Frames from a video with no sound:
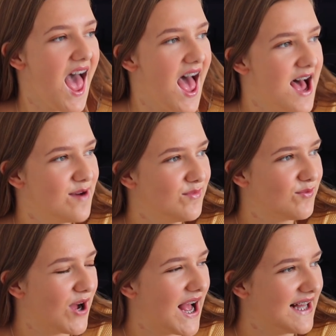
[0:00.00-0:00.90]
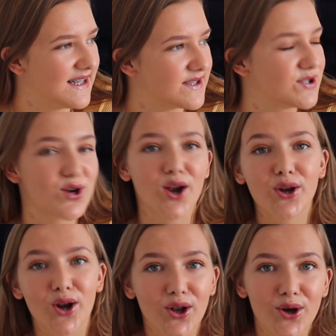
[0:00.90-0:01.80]
What else?
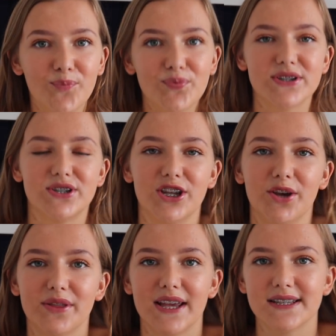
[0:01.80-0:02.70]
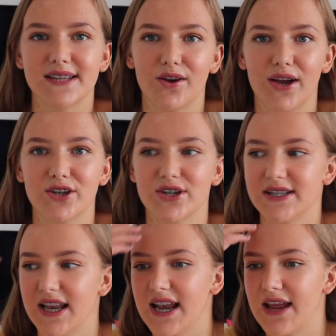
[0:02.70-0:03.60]
Join clubs, do things that you're
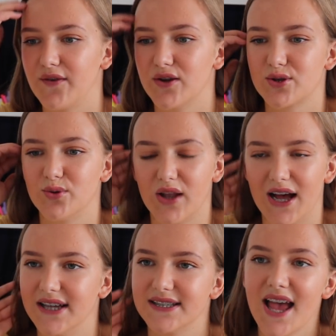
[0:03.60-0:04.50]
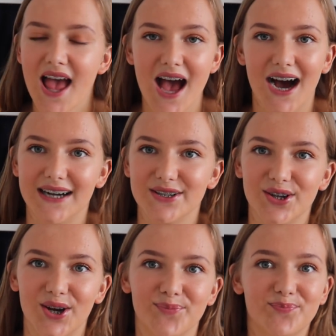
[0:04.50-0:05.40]
interested in. If your school has, I
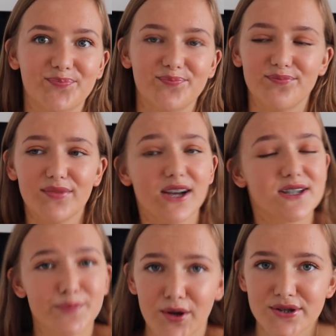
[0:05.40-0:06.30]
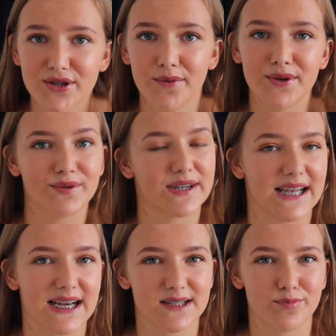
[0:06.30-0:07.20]
don't know, sports club and you
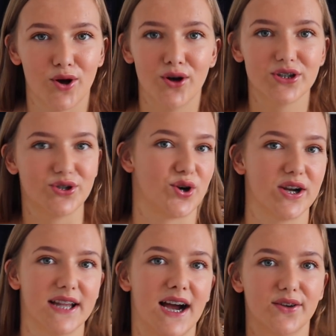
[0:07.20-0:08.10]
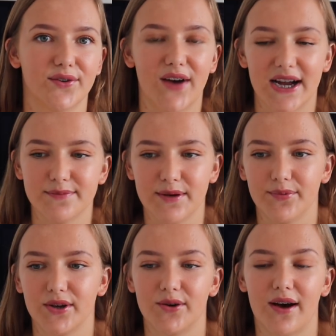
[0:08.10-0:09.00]
really like sport, join that. You'll find
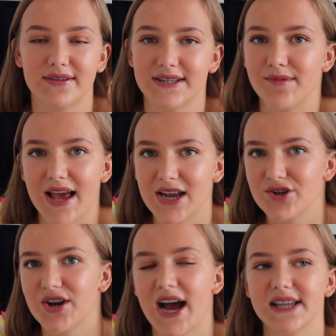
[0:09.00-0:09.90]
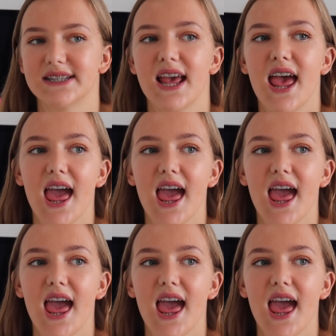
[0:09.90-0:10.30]
people who have a similar interest.